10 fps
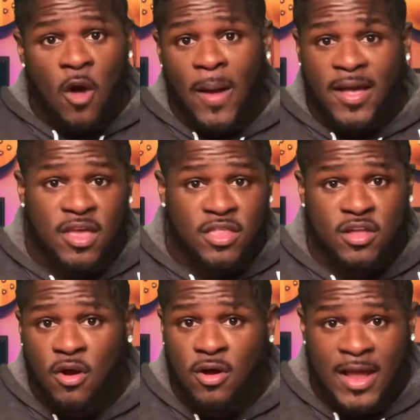"Oh, I kissed a
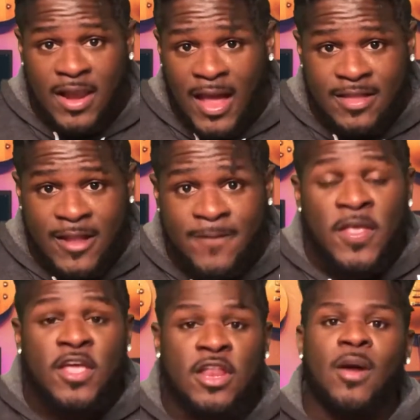girl and I liked it."
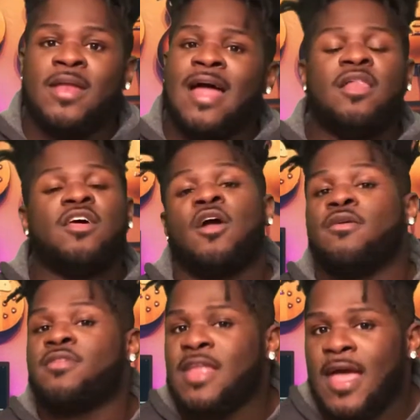And now look at
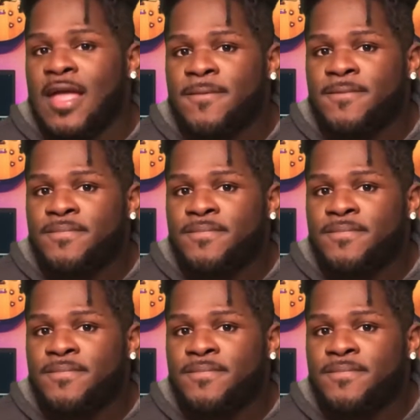her today.